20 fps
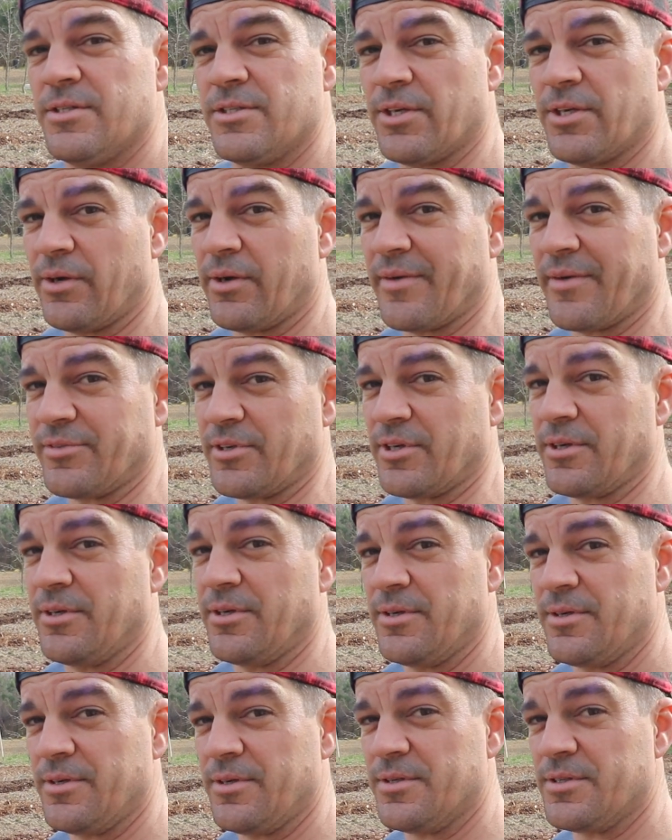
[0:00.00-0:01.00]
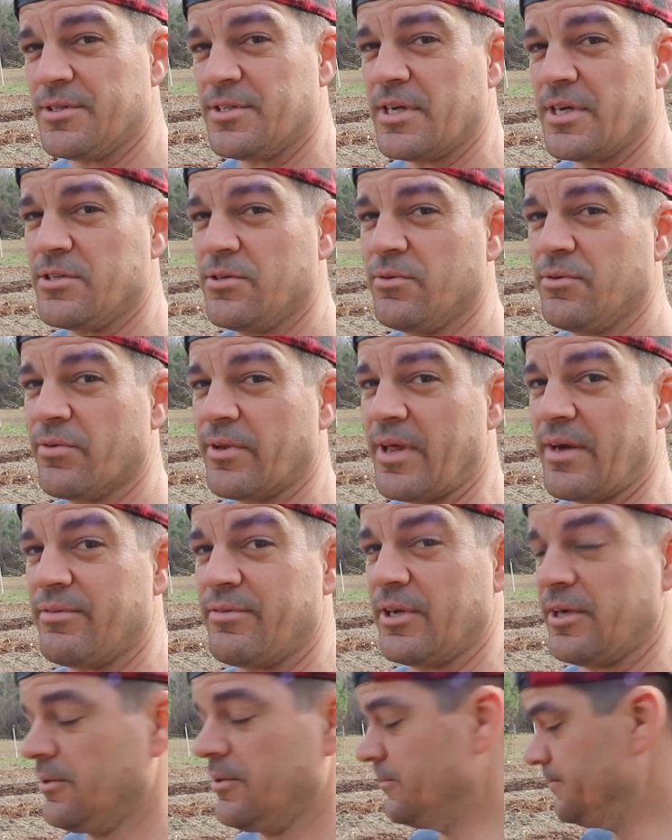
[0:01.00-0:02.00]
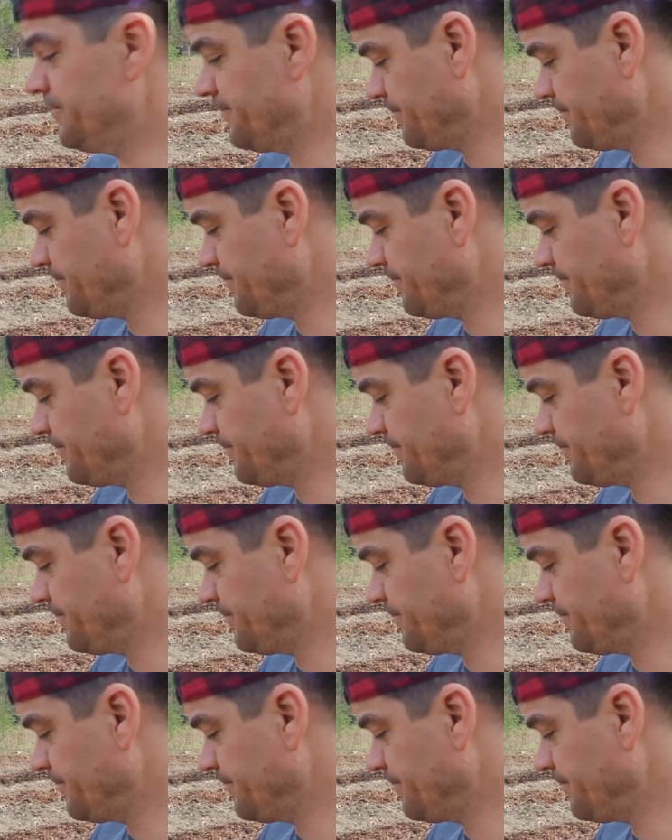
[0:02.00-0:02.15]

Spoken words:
So you'll have to stay tuned for that video.